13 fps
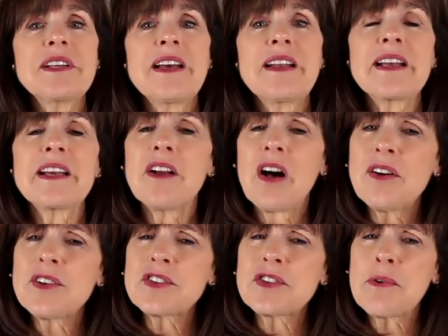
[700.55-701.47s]
and it can
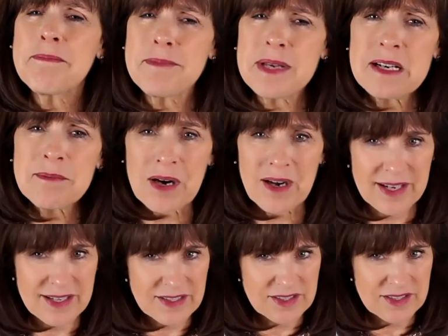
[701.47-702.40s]
also
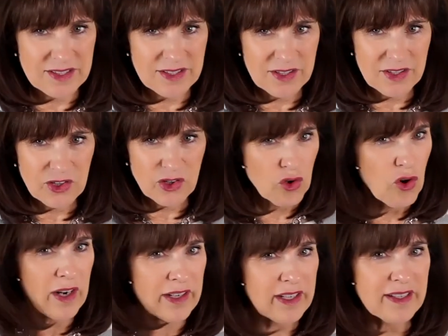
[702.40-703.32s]
minimize
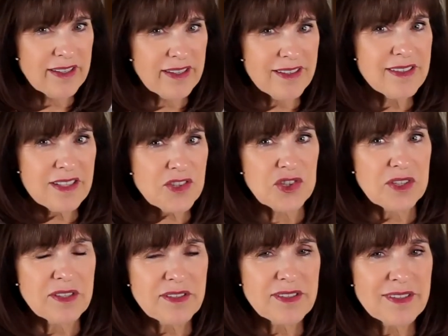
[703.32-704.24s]
chronic
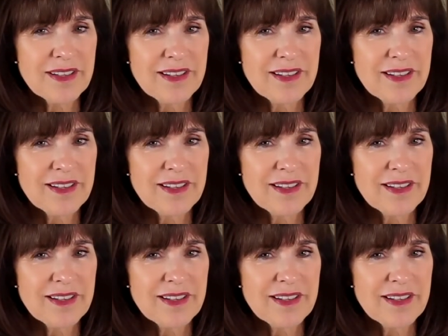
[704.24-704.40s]
conditions.